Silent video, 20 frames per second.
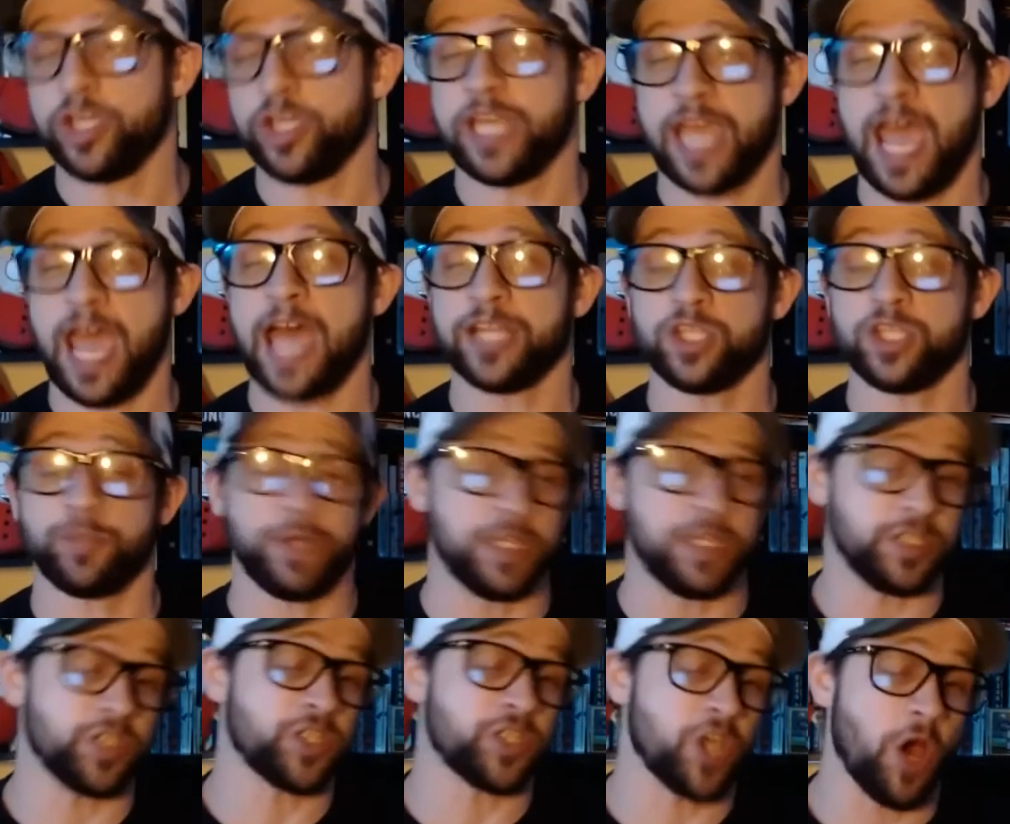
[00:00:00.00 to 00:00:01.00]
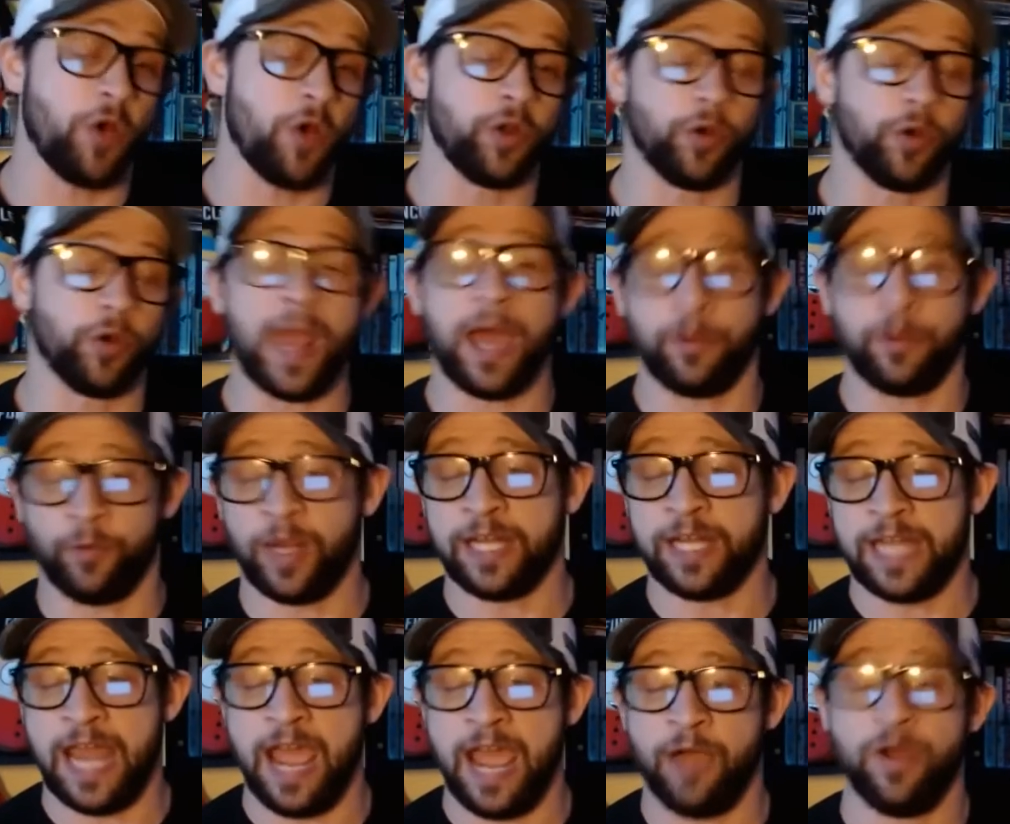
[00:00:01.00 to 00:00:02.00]
catch because it's going around
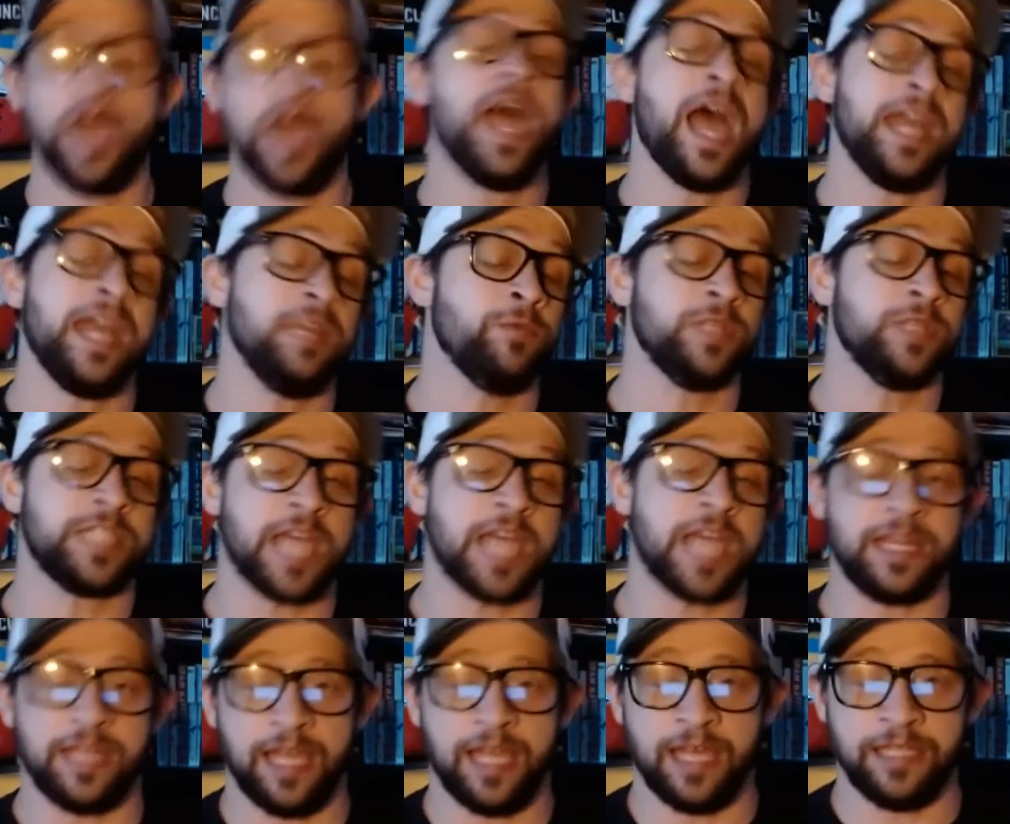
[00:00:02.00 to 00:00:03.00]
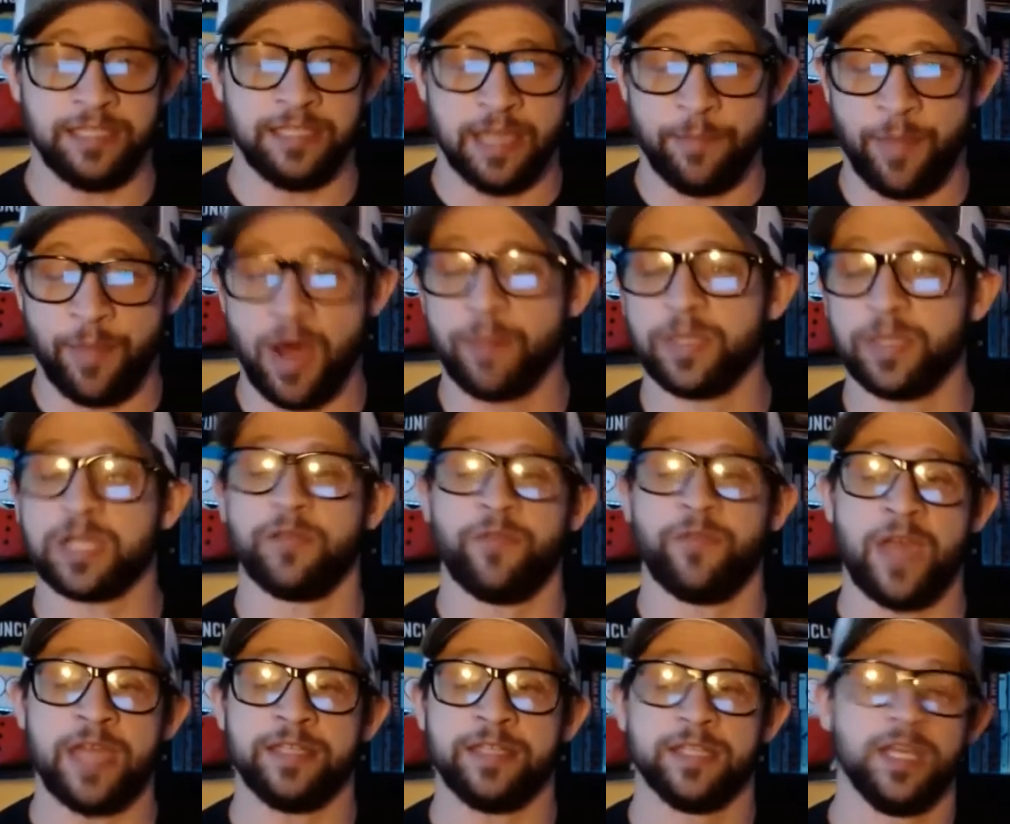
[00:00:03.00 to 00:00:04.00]
right now. And he was at a public
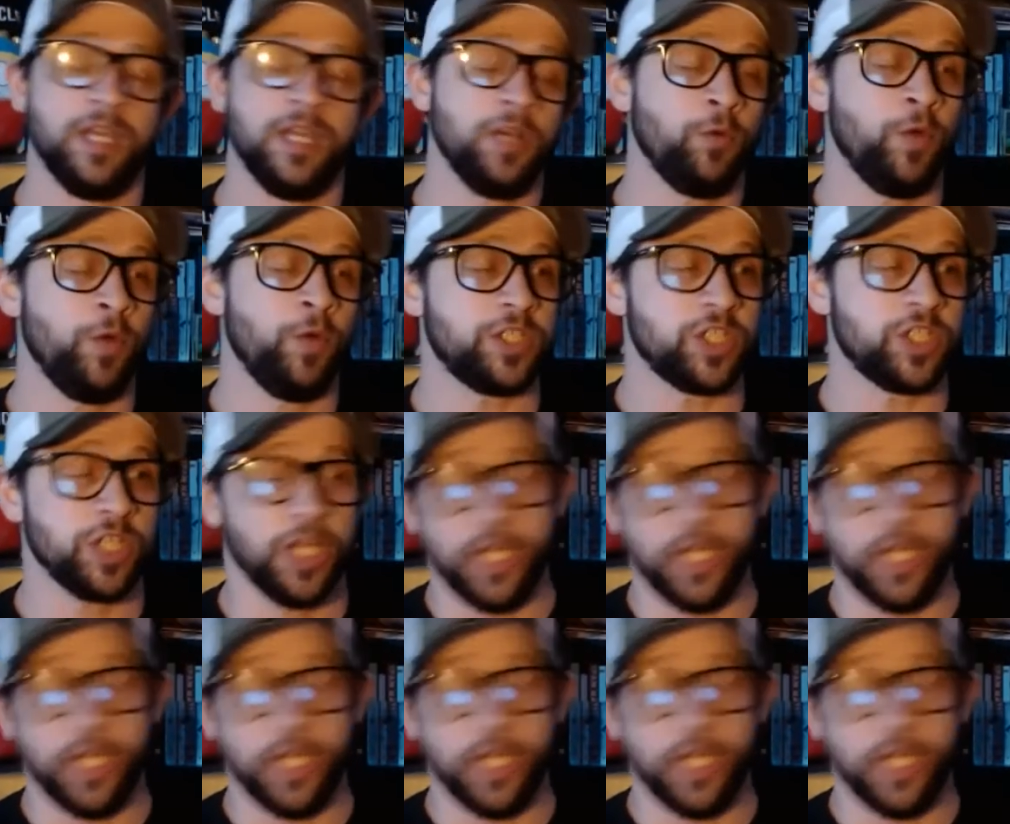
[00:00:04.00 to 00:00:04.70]
event, which,